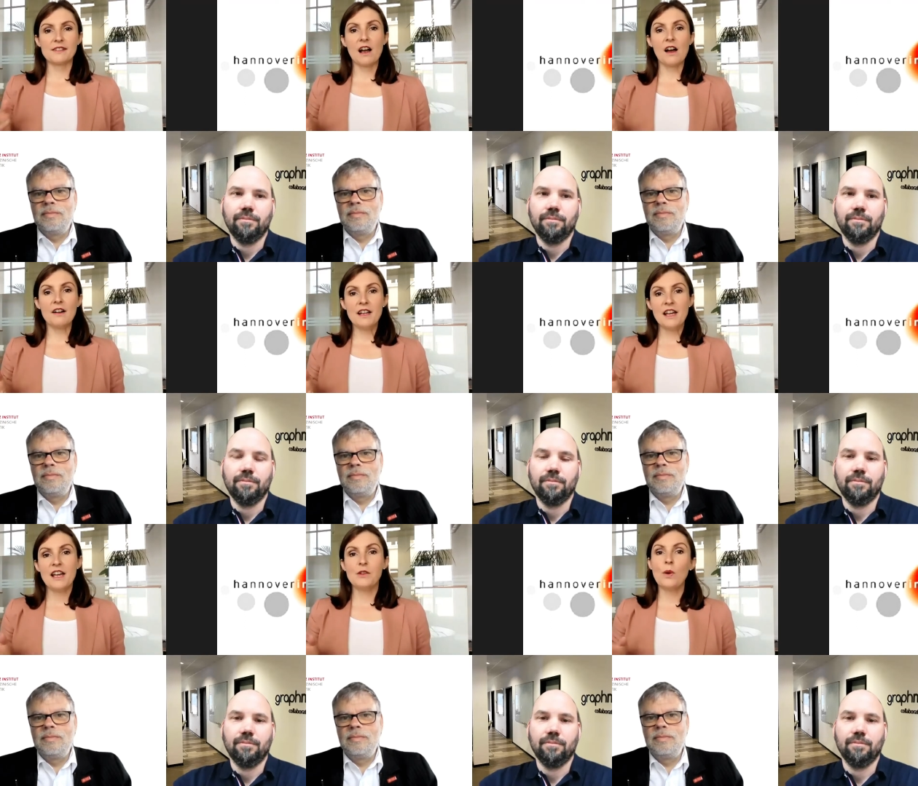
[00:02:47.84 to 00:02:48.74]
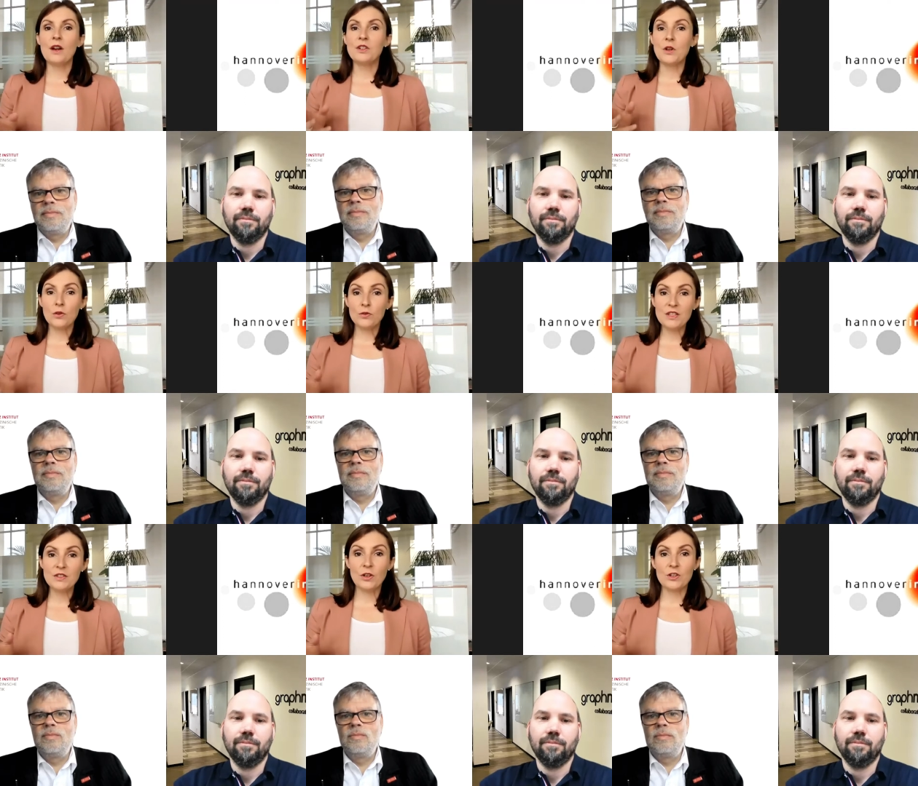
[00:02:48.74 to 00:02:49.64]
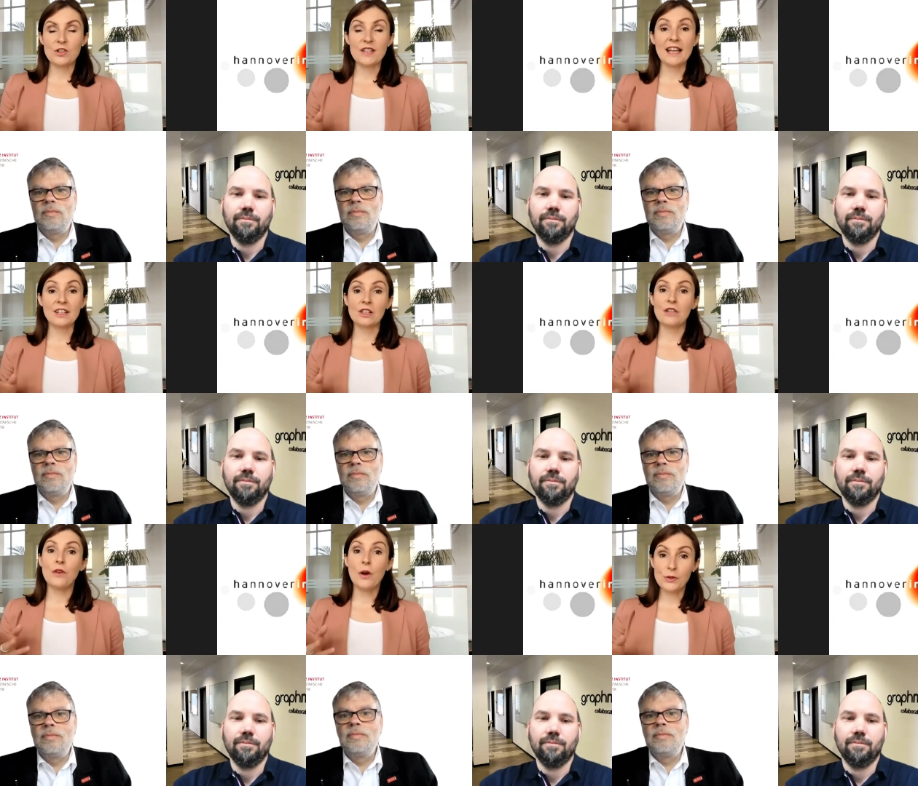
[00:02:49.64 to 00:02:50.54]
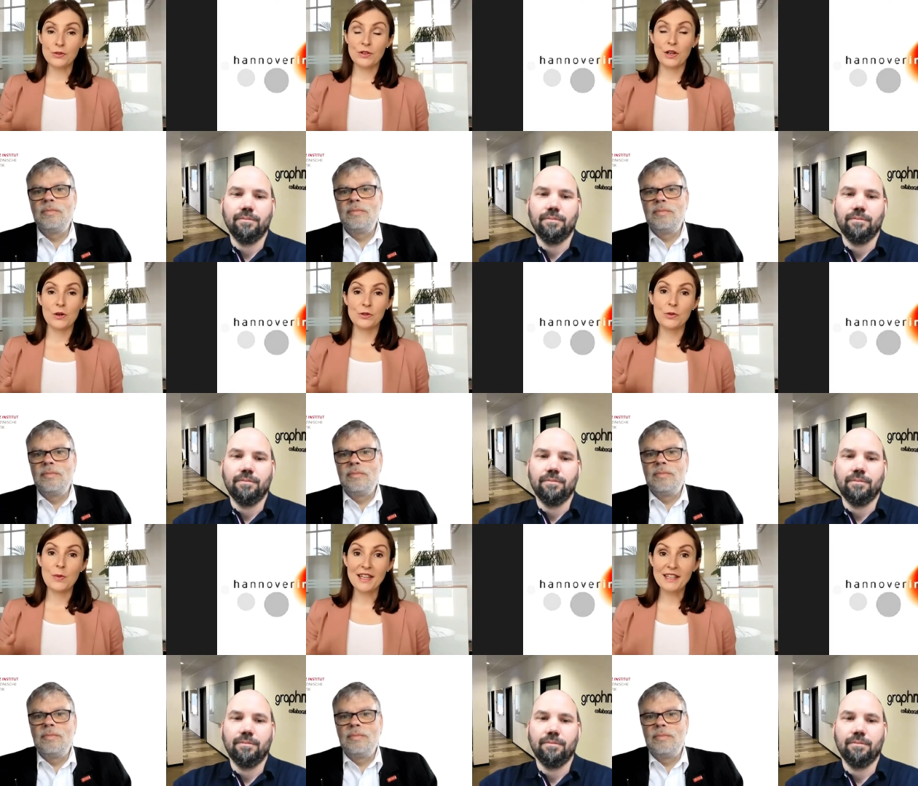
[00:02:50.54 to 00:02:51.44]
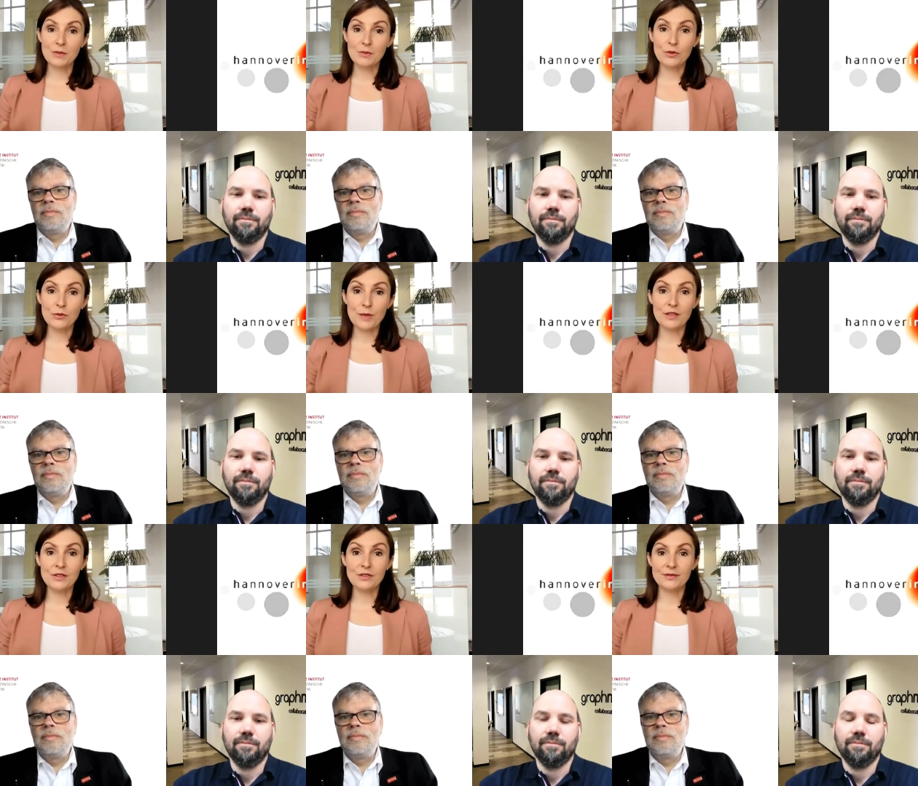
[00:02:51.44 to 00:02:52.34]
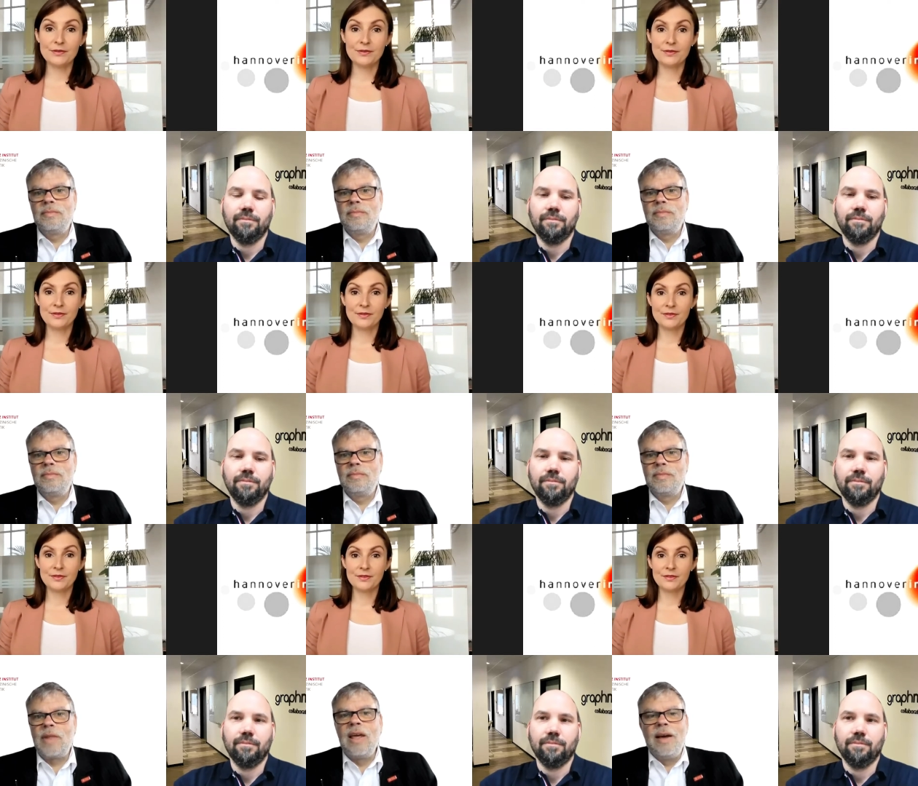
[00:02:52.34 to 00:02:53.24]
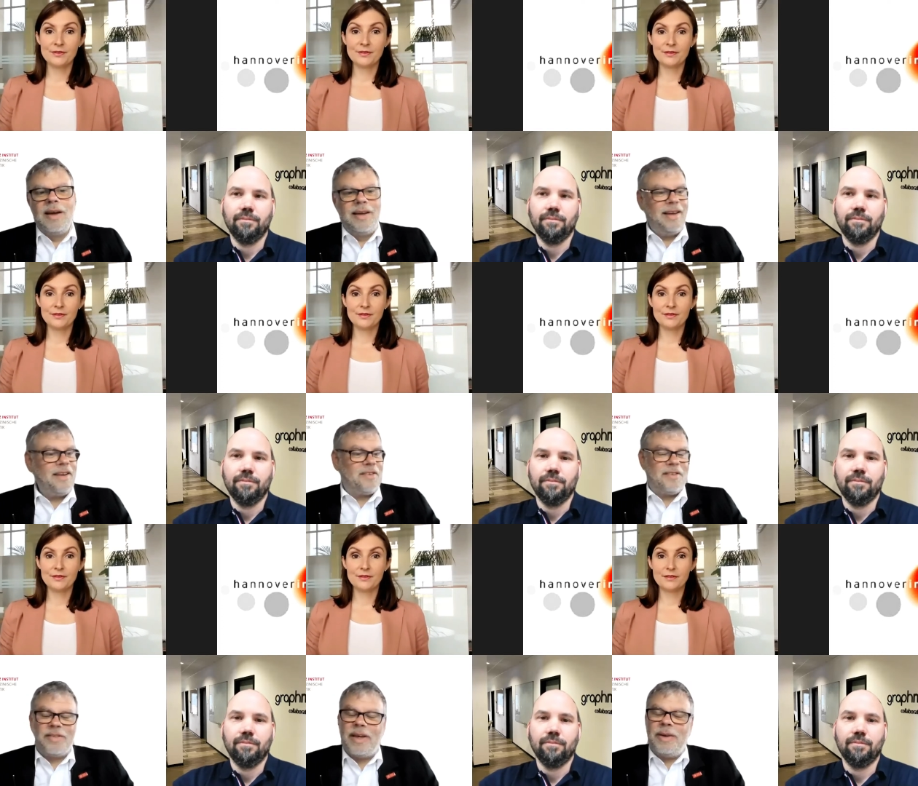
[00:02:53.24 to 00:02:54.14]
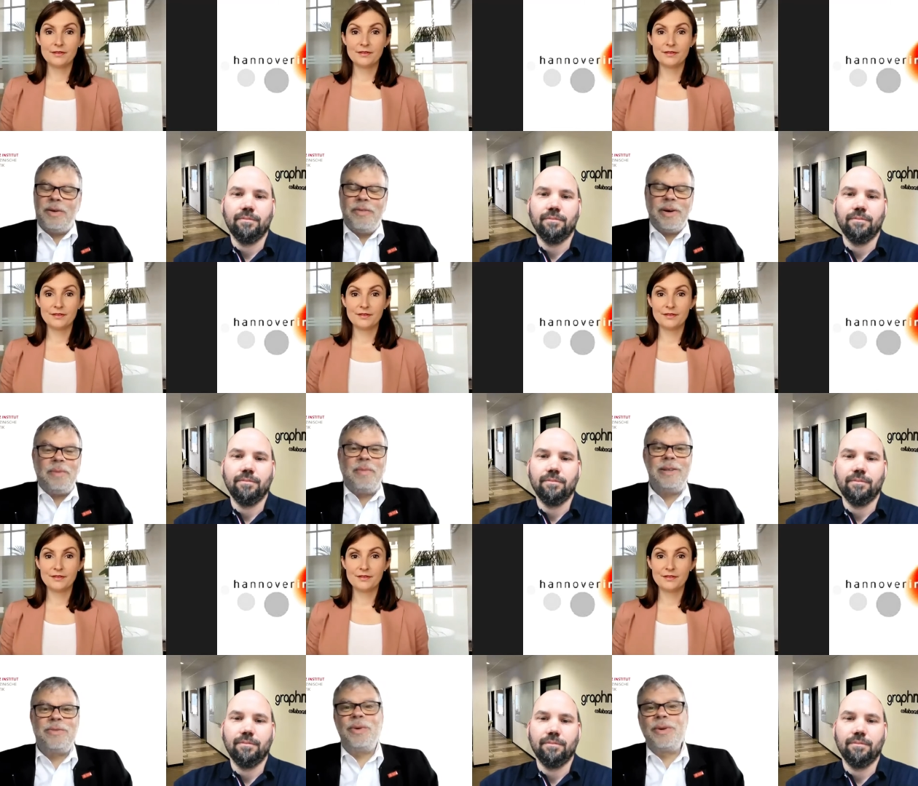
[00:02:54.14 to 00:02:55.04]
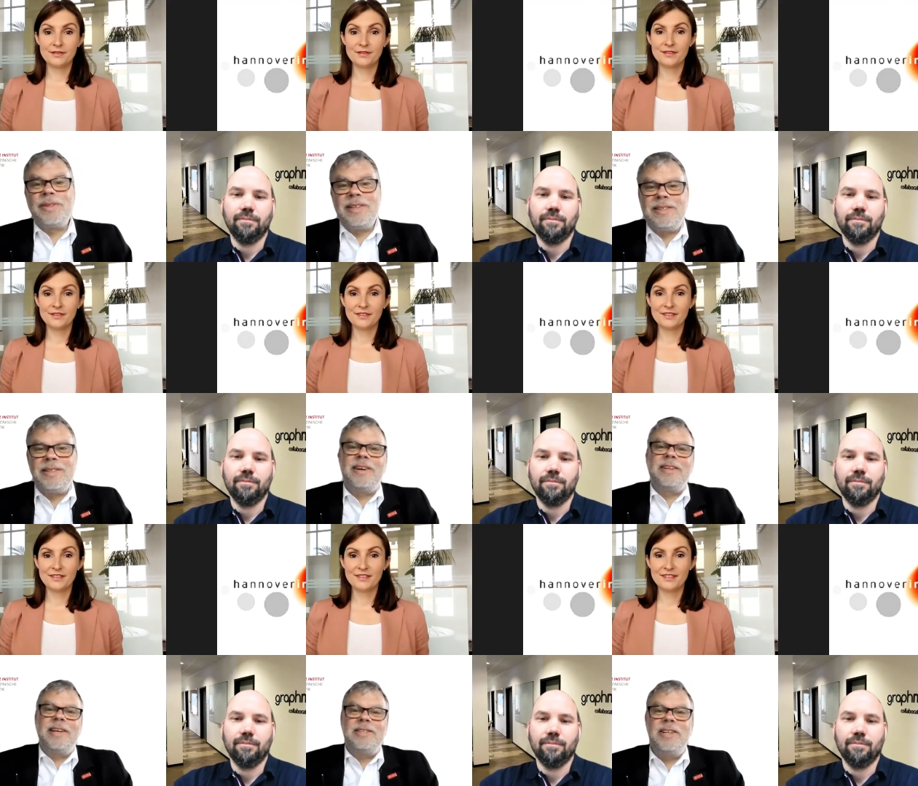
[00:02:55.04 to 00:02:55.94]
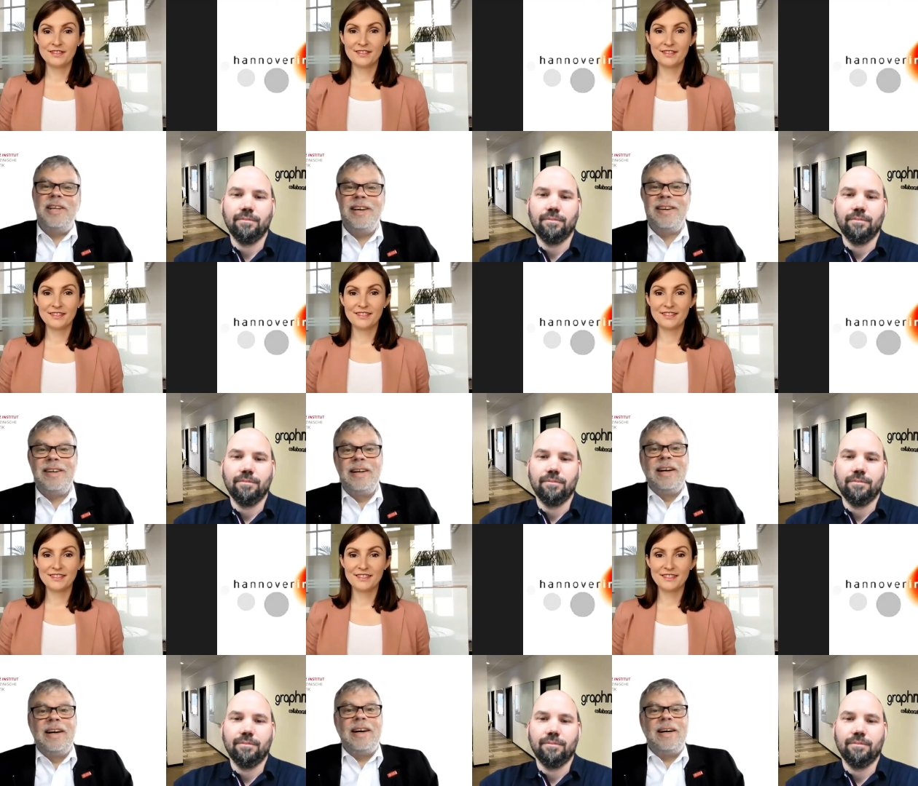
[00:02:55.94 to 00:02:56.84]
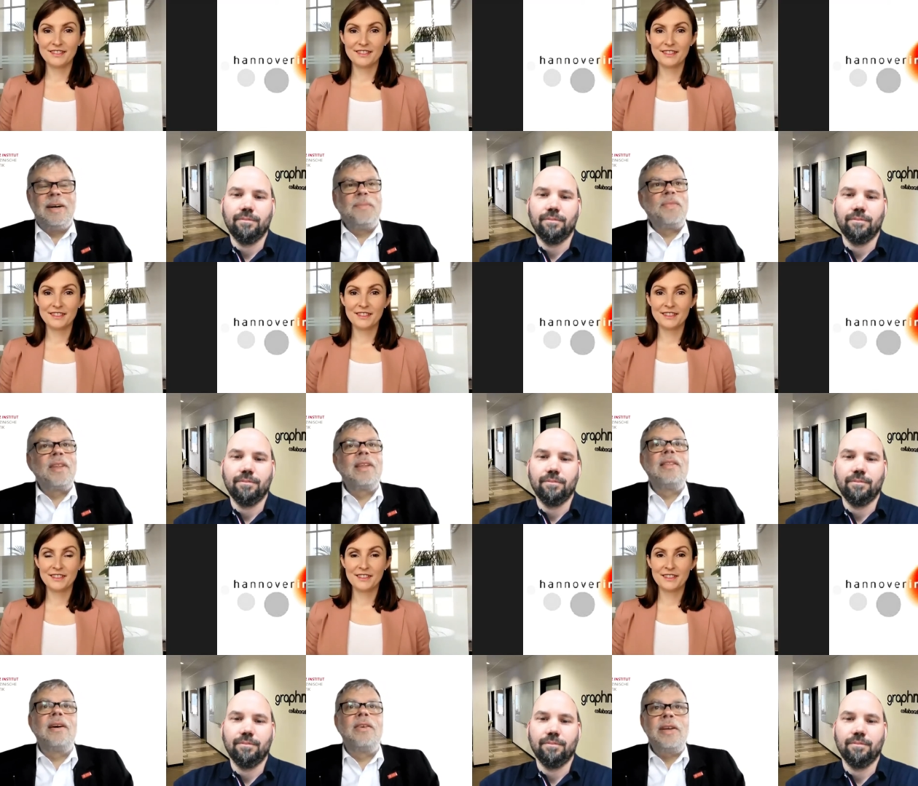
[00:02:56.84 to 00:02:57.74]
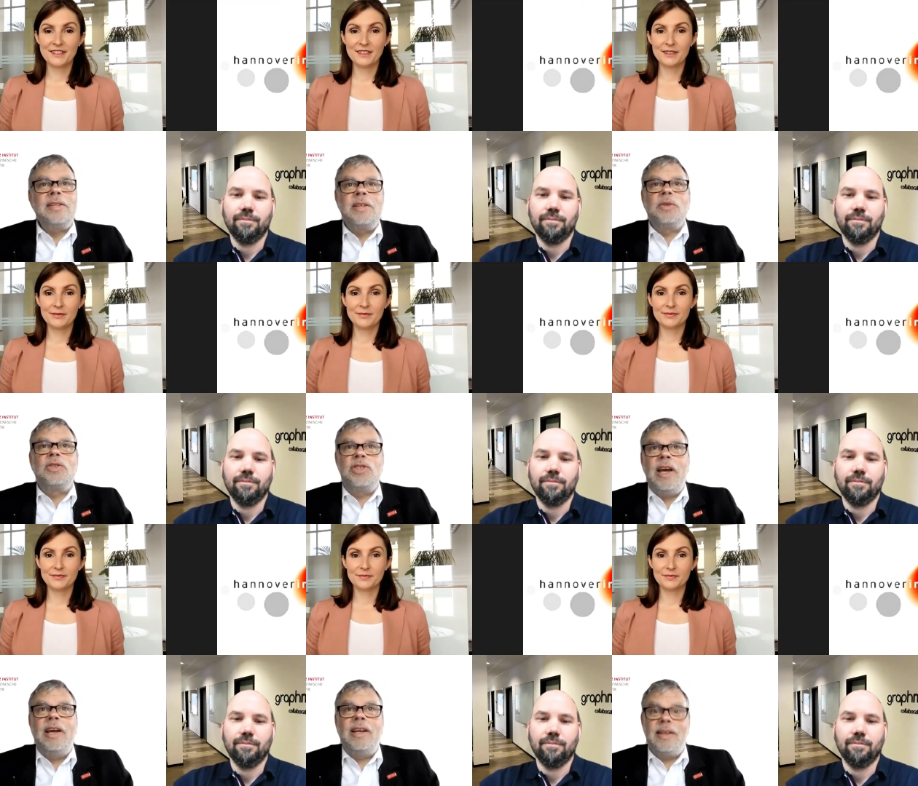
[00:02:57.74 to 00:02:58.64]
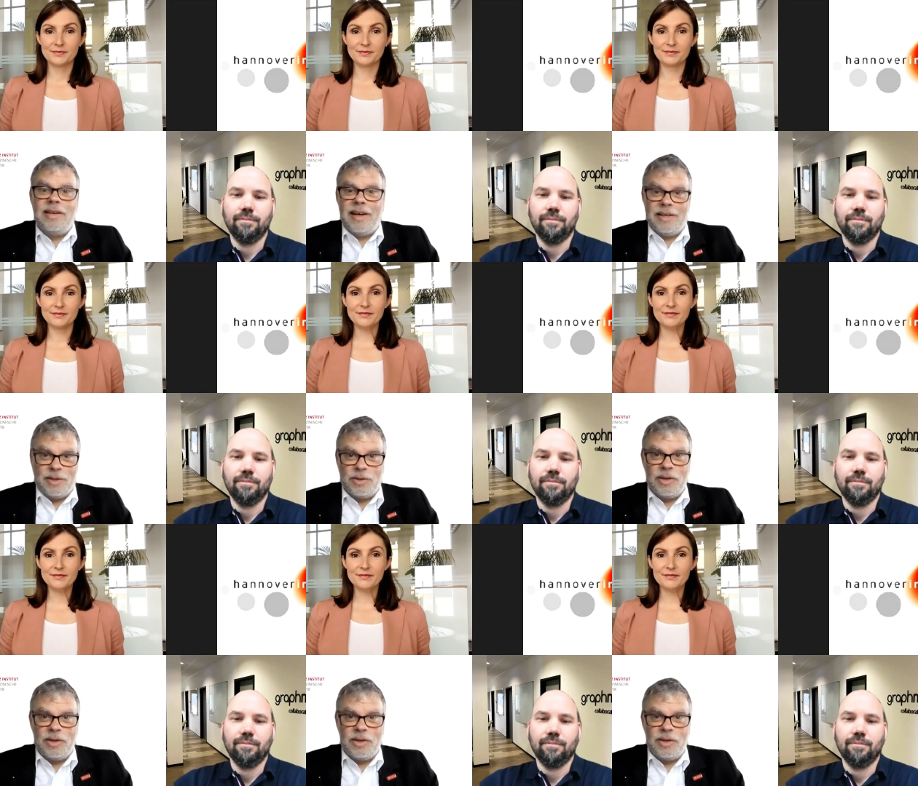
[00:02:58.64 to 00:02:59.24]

Speaker 1: are and where your research is actually focusing on to make an improvement.
Speaker 2: Yes, thank you very much for this invitation here. Um, the rescue chain, as you